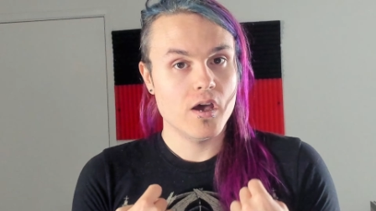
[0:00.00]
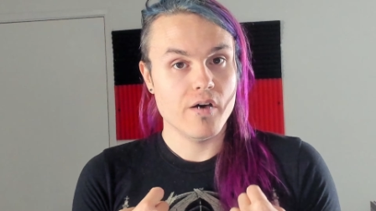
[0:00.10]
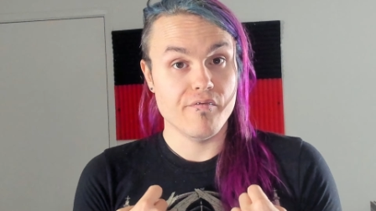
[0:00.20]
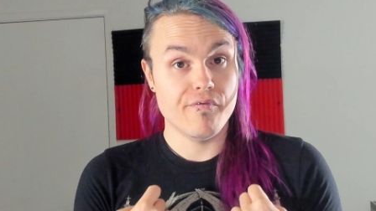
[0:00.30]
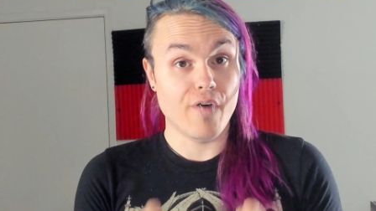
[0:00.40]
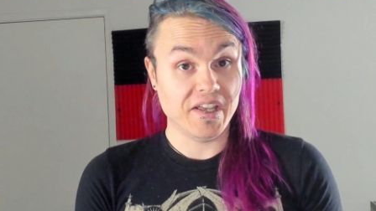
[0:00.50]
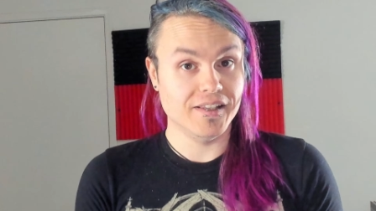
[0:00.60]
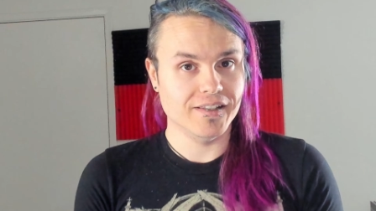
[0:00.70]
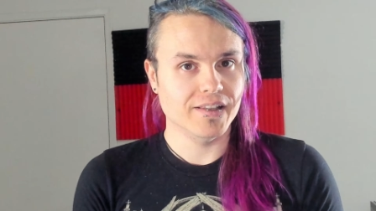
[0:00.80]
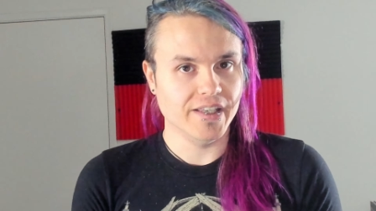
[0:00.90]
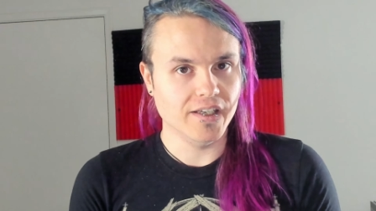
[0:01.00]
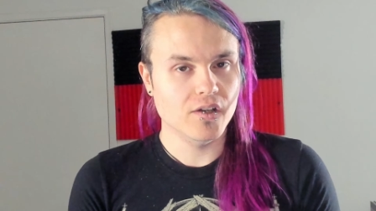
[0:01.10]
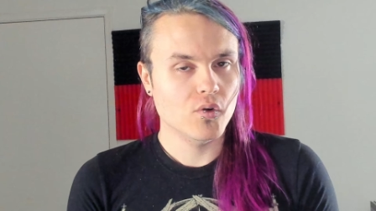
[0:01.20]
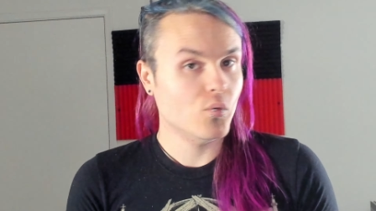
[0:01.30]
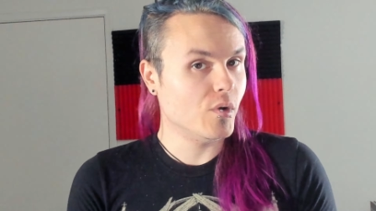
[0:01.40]
violently
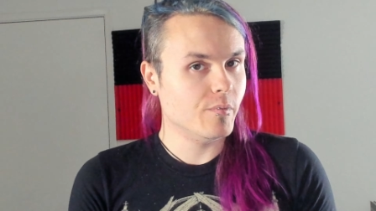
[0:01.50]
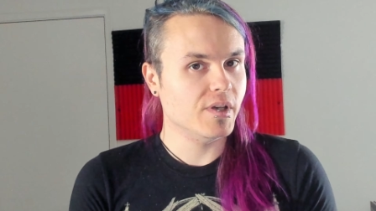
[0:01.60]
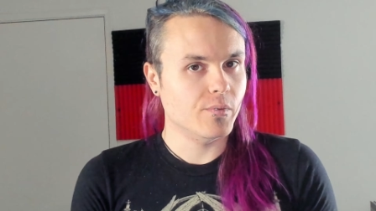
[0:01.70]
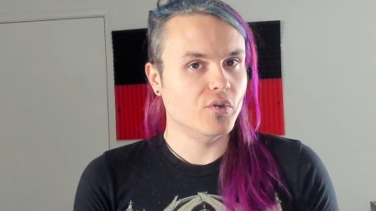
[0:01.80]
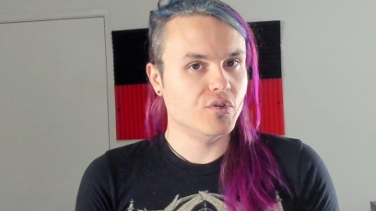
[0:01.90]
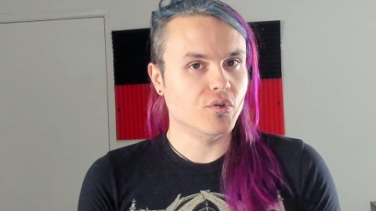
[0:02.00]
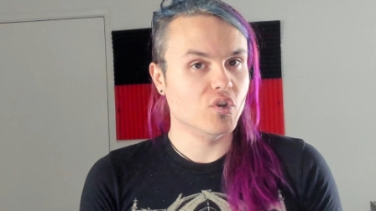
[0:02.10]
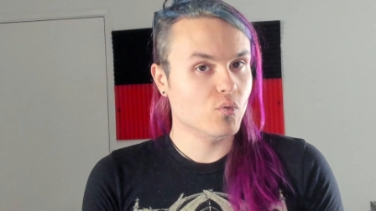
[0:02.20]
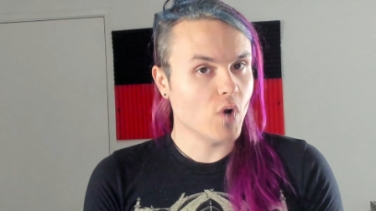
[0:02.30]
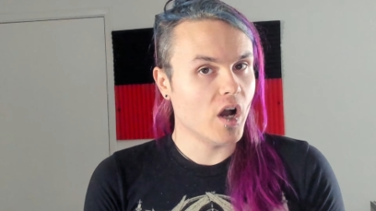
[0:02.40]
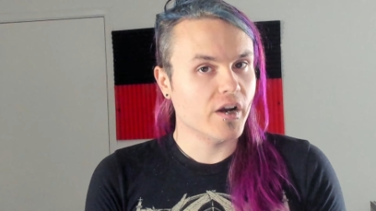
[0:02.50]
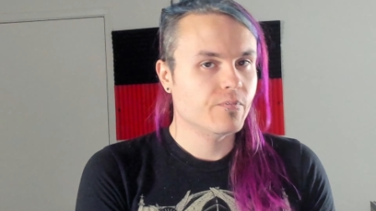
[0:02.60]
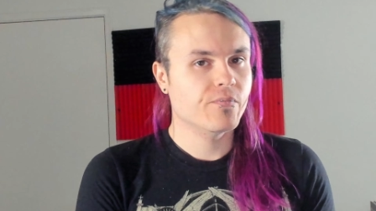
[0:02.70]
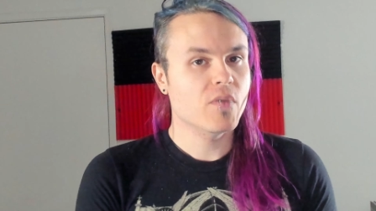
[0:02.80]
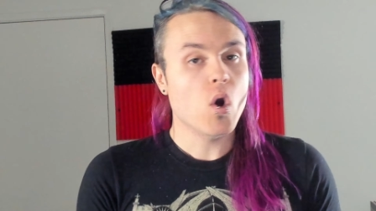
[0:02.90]
when people do you wrong.
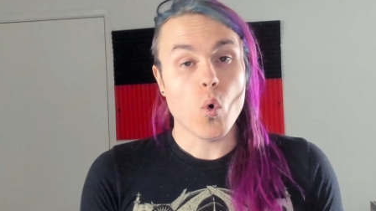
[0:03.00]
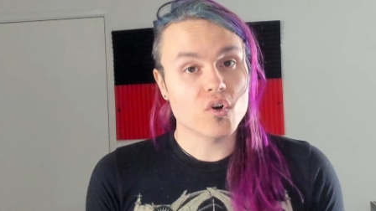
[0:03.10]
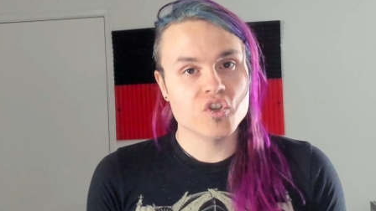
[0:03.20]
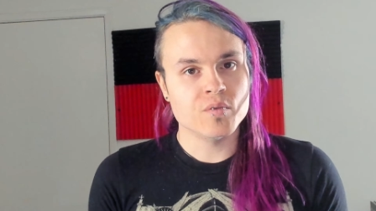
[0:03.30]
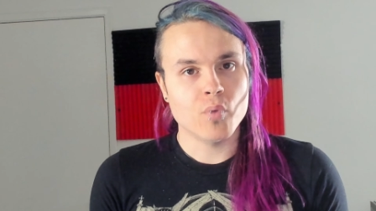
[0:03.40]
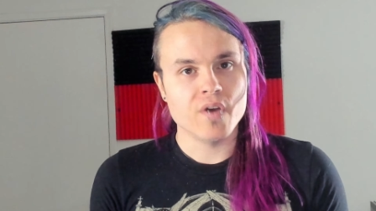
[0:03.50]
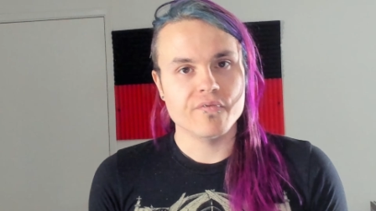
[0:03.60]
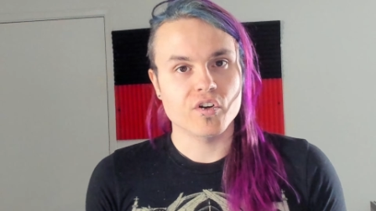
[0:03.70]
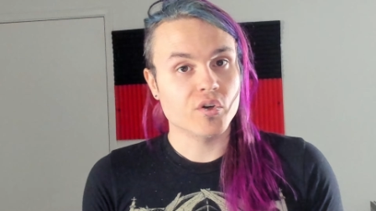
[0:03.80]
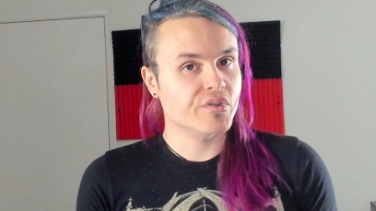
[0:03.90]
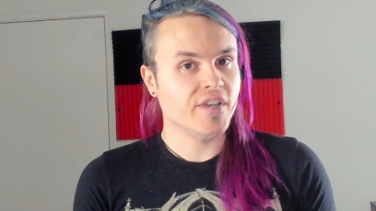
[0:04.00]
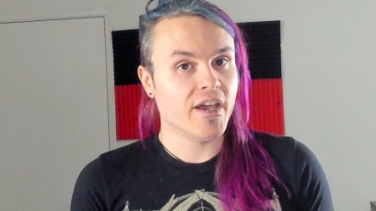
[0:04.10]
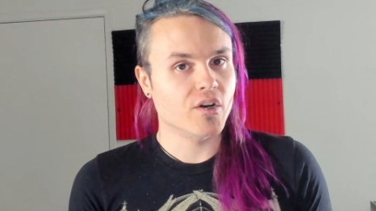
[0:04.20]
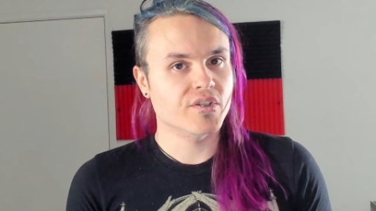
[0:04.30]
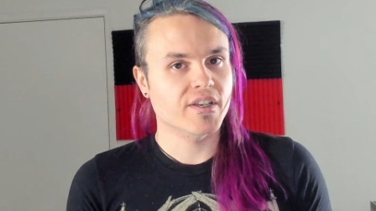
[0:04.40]
Origin point for
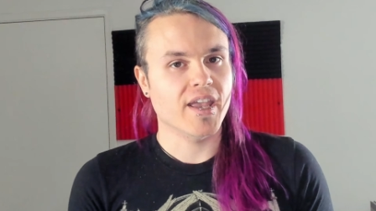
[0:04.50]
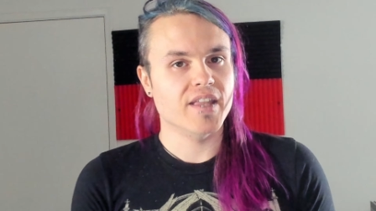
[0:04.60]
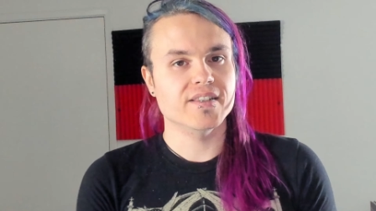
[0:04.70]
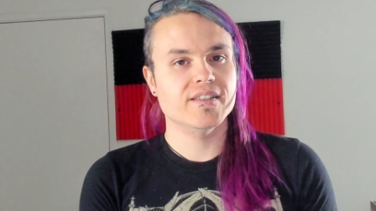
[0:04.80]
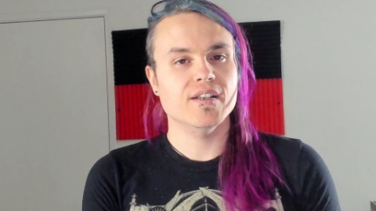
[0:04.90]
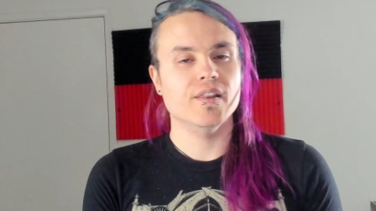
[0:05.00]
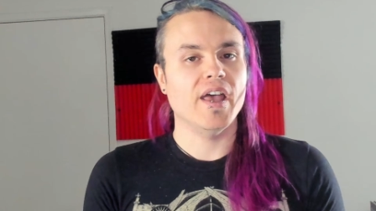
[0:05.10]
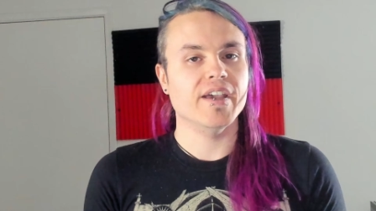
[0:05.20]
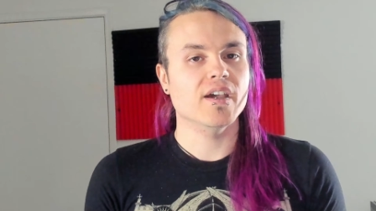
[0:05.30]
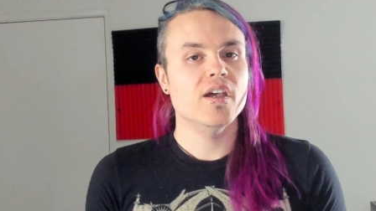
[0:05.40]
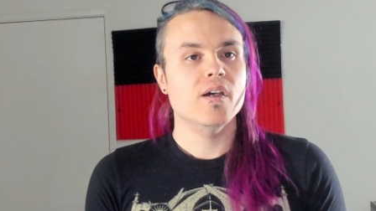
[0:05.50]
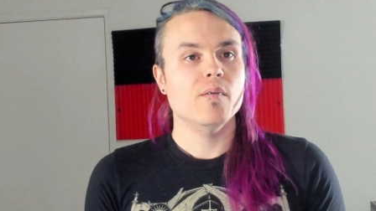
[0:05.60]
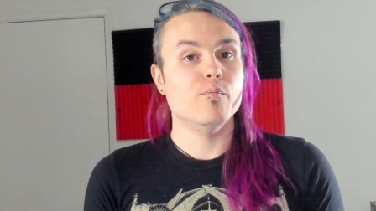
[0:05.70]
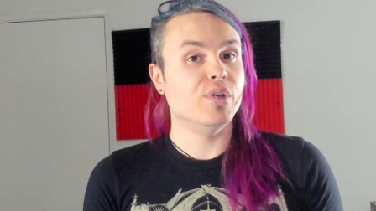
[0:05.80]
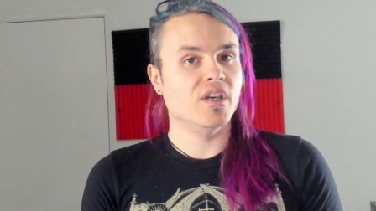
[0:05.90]
crusaders against like
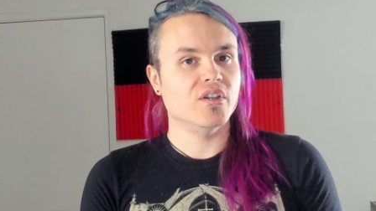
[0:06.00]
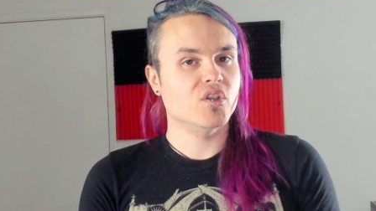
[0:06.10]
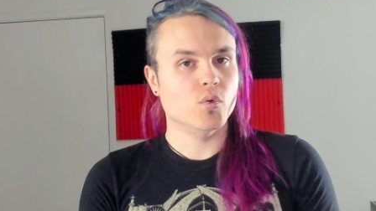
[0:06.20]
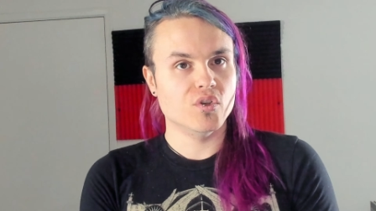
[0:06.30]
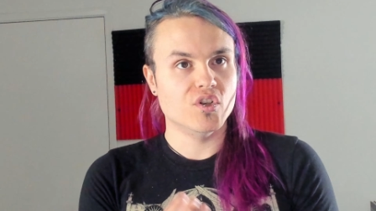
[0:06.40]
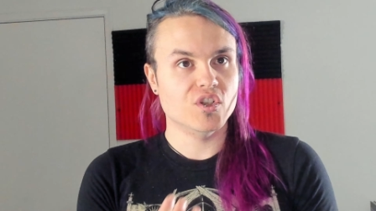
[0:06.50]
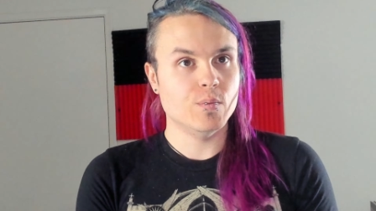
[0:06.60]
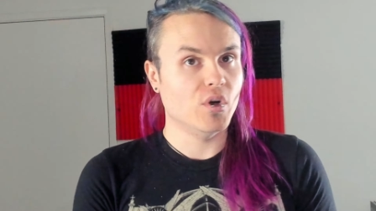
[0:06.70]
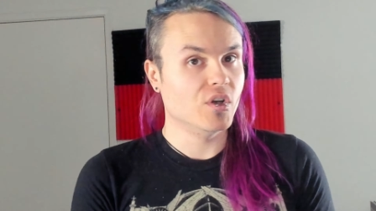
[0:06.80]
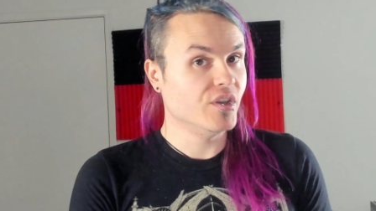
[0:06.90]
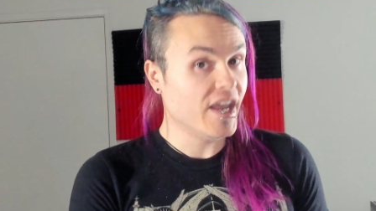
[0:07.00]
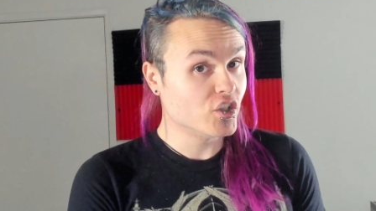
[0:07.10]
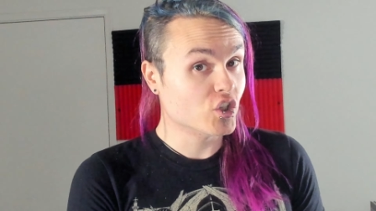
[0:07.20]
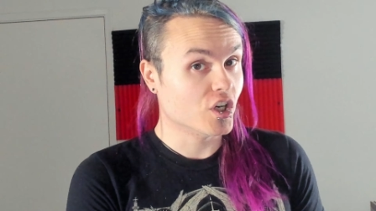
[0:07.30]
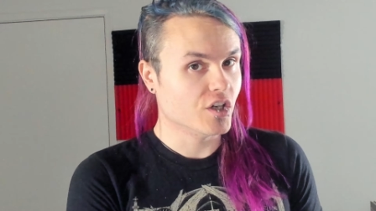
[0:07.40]
beings who would despoil
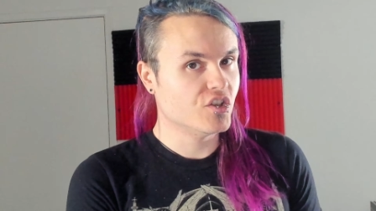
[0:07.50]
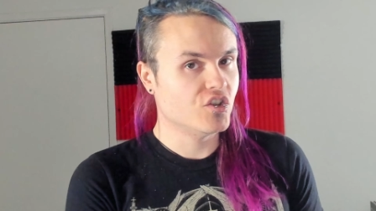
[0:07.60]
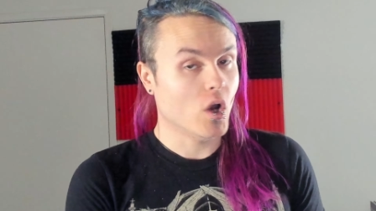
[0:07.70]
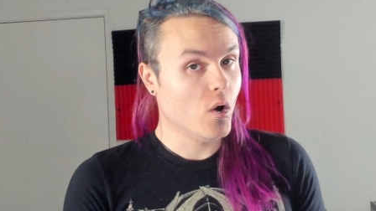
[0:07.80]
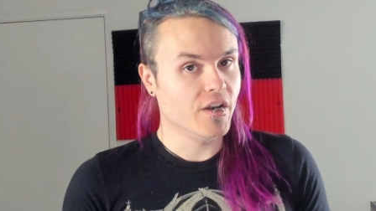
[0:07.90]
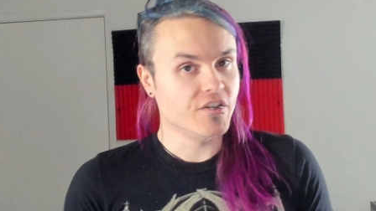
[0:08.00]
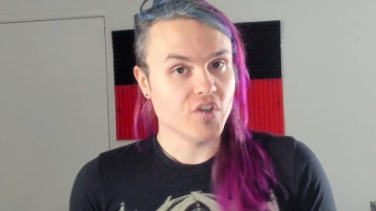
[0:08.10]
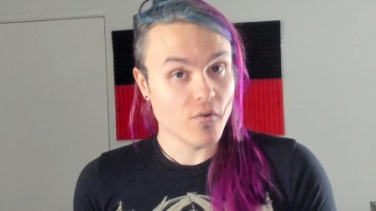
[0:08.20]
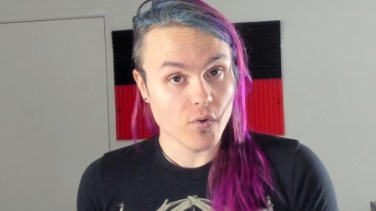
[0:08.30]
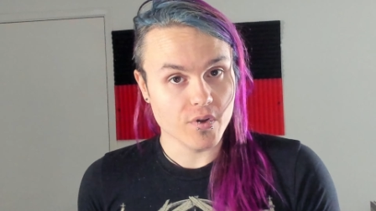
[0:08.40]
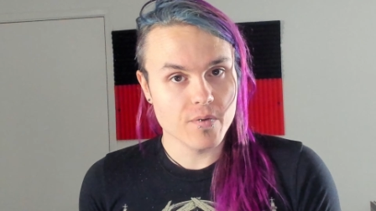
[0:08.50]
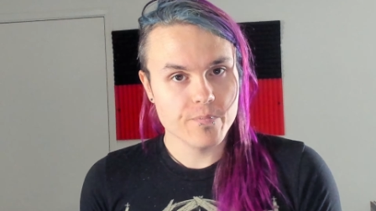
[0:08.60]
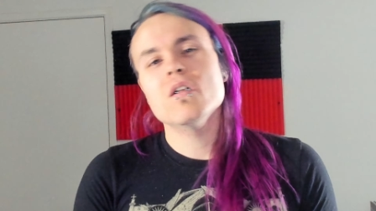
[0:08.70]
nature, so on and so forth.